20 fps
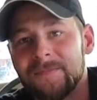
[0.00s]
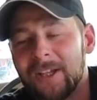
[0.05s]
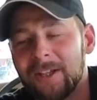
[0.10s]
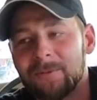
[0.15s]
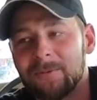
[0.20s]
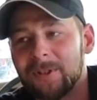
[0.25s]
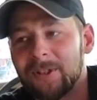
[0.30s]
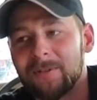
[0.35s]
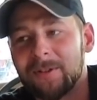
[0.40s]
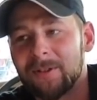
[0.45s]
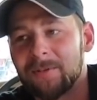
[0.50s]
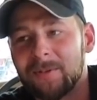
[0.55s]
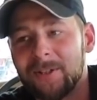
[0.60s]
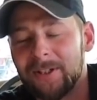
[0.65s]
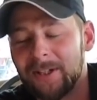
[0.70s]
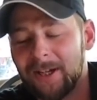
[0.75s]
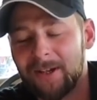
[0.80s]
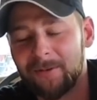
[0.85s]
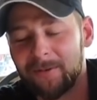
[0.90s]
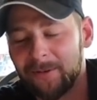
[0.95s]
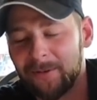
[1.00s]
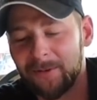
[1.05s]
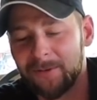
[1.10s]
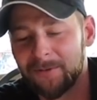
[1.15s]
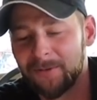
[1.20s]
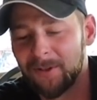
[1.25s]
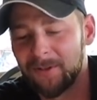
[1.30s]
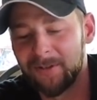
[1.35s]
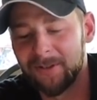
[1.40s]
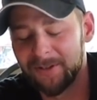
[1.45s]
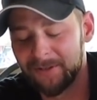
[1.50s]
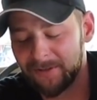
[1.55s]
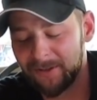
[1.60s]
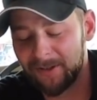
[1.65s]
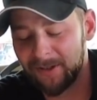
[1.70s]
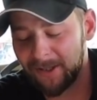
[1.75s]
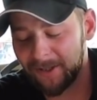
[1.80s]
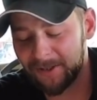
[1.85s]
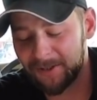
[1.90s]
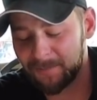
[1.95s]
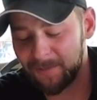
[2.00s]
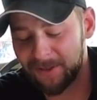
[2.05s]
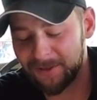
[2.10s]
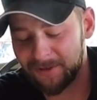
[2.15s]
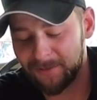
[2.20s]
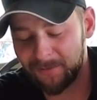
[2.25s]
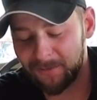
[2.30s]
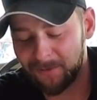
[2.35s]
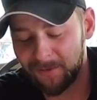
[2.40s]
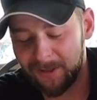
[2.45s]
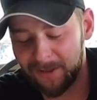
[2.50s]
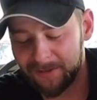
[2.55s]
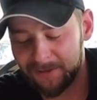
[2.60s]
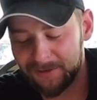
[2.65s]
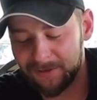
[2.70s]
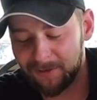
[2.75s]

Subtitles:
Yeah, however you throw it, they're not expensive to run.